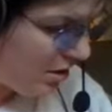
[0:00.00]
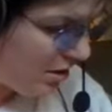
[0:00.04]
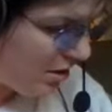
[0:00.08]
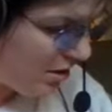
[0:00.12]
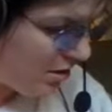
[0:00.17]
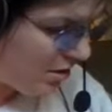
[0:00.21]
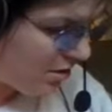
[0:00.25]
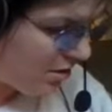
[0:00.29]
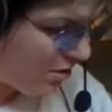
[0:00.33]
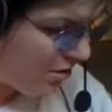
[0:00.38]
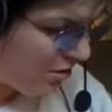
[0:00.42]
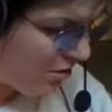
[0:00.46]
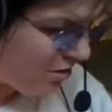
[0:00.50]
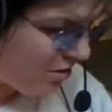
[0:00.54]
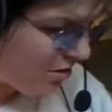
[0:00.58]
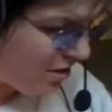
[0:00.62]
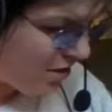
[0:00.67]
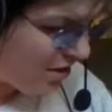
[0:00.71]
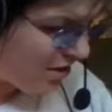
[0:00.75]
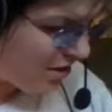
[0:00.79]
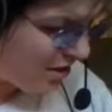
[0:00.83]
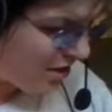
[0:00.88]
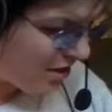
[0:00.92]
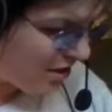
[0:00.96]

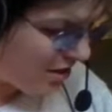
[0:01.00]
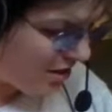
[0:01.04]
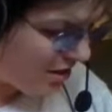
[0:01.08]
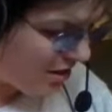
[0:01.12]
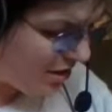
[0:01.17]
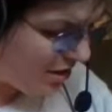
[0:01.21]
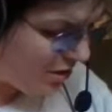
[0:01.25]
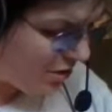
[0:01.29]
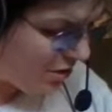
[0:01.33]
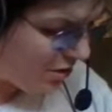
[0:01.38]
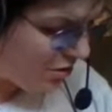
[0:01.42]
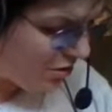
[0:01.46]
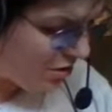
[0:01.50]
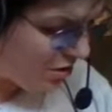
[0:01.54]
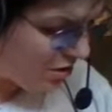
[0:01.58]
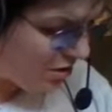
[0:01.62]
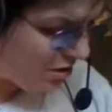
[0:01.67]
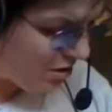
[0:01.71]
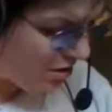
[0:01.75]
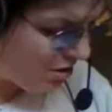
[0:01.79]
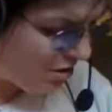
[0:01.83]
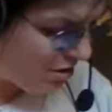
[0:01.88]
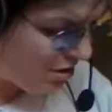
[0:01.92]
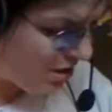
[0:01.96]
Cross-stitch
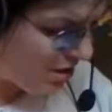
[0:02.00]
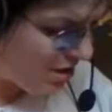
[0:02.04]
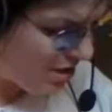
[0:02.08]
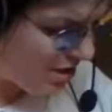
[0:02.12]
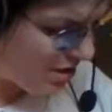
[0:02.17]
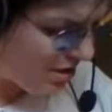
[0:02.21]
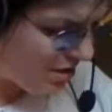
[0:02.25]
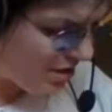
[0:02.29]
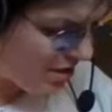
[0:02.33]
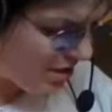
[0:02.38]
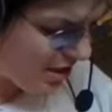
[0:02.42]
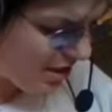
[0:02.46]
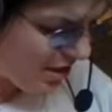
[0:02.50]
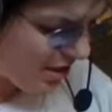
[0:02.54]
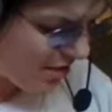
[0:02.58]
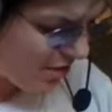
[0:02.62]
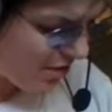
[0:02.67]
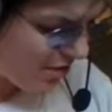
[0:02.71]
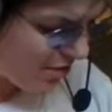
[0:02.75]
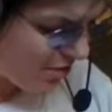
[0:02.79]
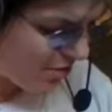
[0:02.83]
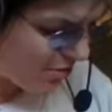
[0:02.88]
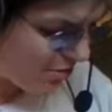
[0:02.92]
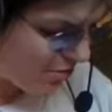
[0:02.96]
ideas, stitch and
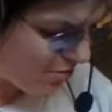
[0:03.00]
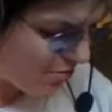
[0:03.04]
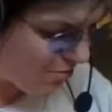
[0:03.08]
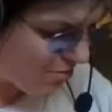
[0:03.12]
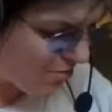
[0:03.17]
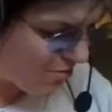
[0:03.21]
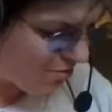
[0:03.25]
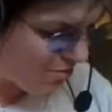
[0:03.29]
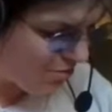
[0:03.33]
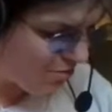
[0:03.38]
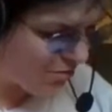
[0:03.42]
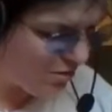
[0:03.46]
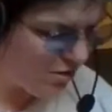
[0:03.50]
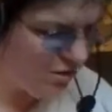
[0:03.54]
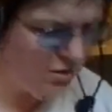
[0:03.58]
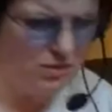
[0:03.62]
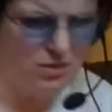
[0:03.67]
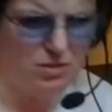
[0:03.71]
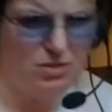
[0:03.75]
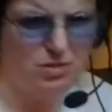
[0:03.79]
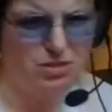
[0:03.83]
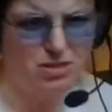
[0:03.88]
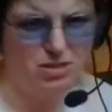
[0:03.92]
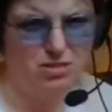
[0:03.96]
stencil,
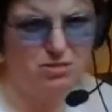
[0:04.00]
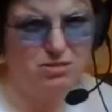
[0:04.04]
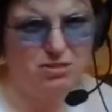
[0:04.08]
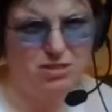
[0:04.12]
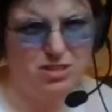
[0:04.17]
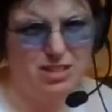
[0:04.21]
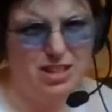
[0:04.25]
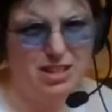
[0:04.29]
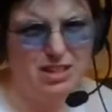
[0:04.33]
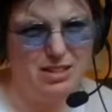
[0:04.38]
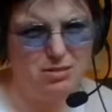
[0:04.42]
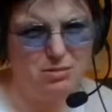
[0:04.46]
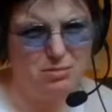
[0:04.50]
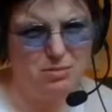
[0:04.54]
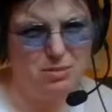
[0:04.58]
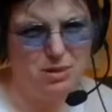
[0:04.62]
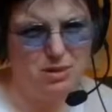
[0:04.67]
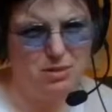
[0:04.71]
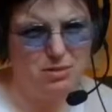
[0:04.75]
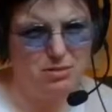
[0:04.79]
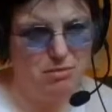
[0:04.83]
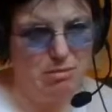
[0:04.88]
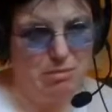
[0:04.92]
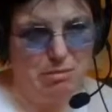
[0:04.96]
even though there's no stencil
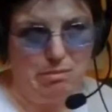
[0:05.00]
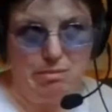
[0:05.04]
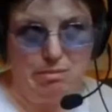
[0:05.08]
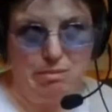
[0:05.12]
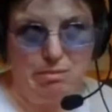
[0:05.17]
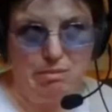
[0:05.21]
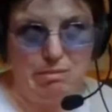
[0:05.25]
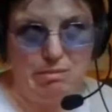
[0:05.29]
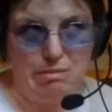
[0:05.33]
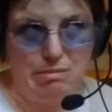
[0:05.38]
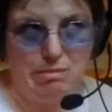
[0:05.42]
pattern.